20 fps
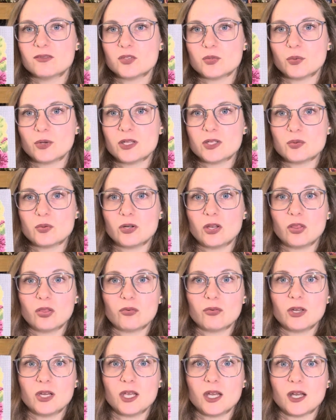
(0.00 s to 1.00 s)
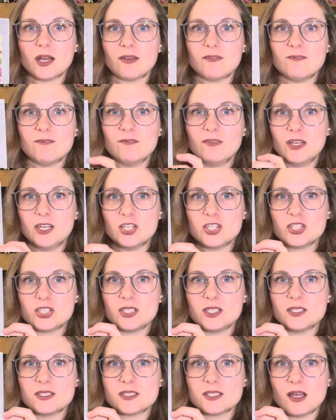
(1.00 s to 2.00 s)
2023 and I finished
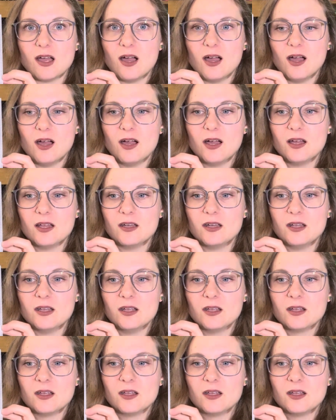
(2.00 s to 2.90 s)
it on